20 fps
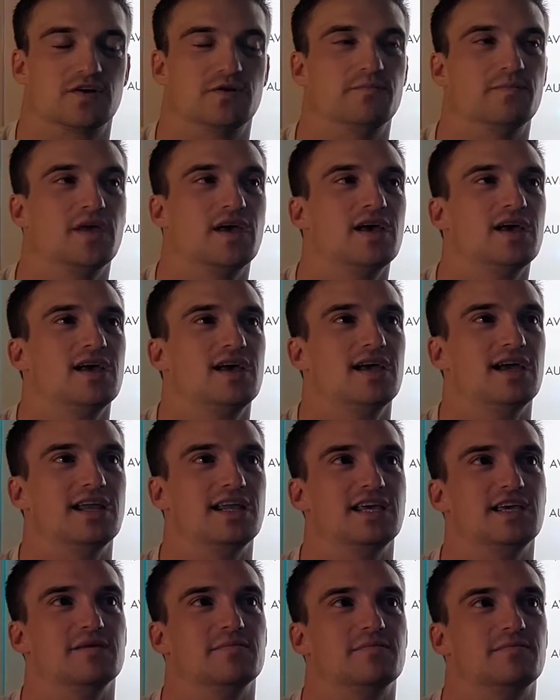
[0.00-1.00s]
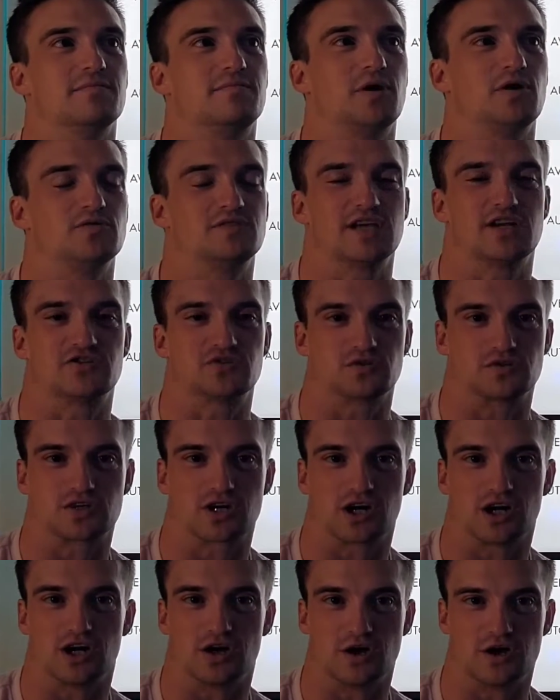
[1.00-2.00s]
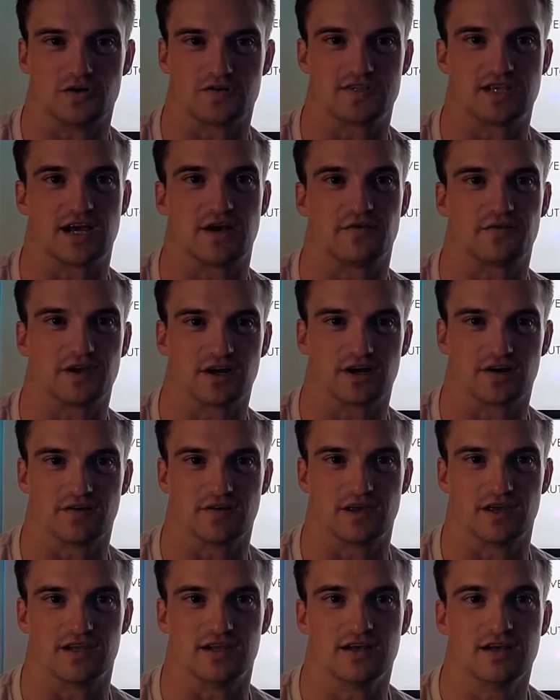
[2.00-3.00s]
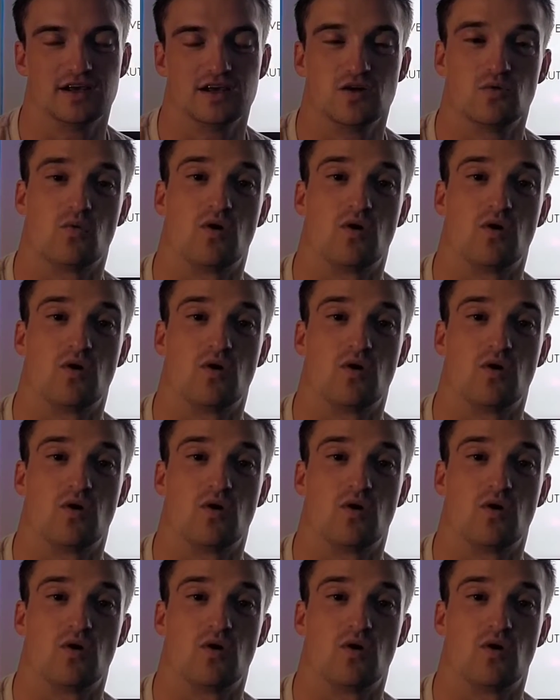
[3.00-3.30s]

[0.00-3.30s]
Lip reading: So any potential Turo hosts out there that